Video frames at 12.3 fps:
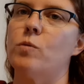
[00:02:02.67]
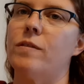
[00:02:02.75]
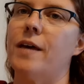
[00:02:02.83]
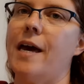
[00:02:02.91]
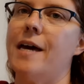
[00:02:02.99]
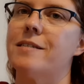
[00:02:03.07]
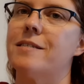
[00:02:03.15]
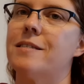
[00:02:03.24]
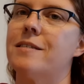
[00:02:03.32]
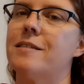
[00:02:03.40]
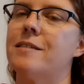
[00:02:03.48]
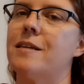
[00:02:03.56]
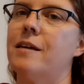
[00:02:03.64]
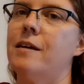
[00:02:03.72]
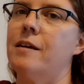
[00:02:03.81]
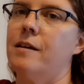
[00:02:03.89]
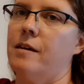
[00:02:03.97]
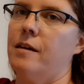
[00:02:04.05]
with S.
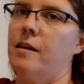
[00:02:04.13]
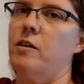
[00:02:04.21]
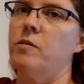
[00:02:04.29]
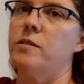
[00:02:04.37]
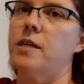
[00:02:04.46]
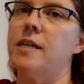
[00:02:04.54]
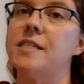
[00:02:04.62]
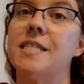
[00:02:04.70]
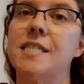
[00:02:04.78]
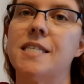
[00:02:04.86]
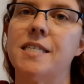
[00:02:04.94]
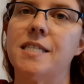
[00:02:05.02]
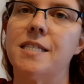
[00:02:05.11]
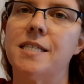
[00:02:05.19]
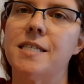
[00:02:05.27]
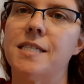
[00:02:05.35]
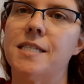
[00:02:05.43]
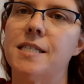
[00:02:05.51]
Can you say
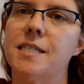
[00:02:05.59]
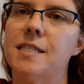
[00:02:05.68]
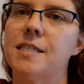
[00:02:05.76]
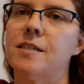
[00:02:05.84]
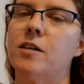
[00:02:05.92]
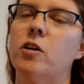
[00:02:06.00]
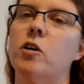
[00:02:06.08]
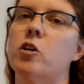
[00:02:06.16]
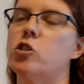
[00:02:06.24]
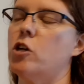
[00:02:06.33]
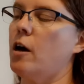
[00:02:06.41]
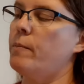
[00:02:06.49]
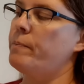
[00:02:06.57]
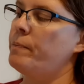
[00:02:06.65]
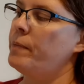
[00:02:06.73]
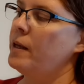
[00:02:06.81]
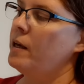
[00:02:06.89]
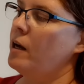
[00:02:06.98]
S? Good job.
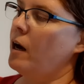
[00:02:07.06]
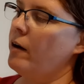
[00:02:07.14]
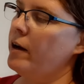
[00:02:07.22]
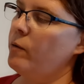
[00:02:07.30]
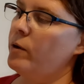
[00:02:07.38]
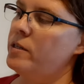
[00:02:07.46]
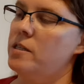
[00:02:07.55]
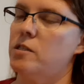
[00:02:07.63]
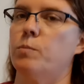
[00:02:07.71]
All right, what's this a